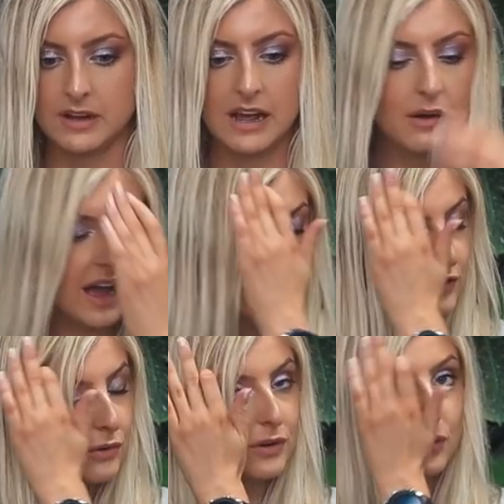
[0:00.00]
Now, I
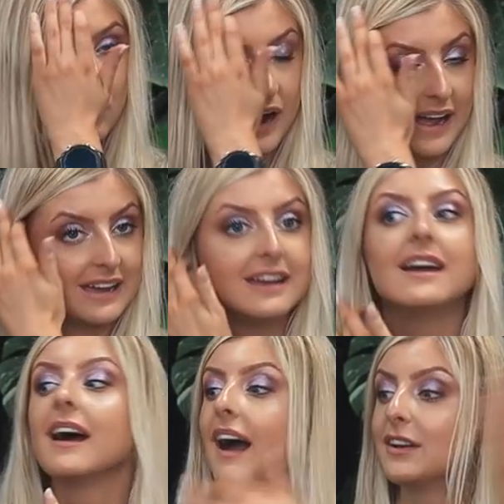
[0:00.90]
don't know why.
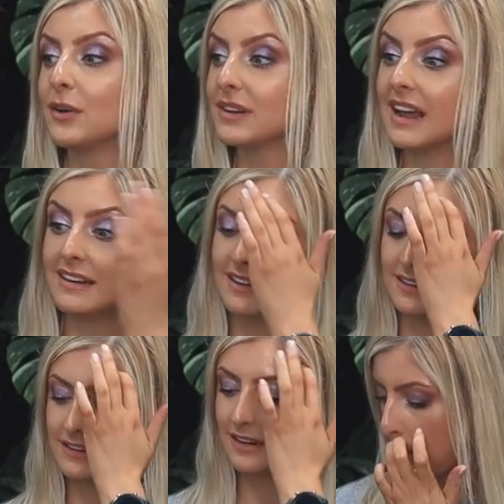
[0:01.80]
I don't get
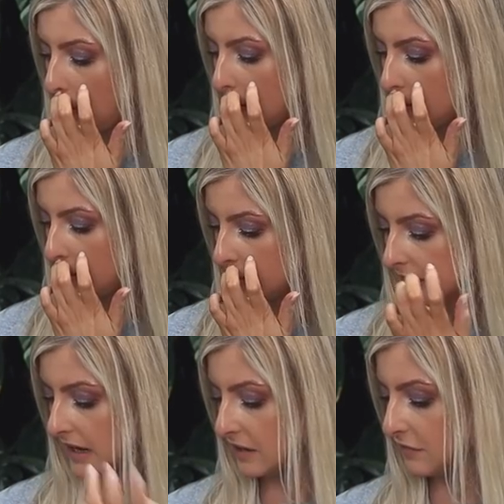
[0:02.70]
it, but it, it's
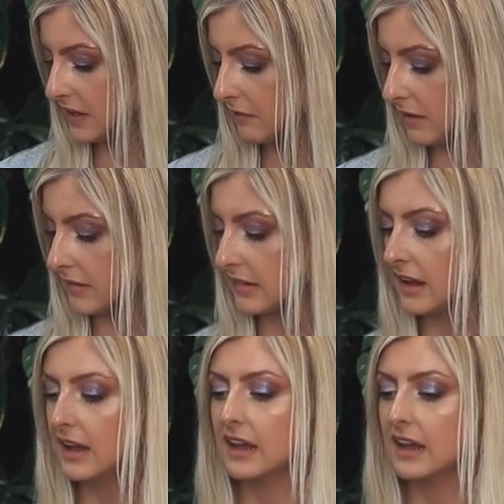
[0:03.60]
kind of vigorous.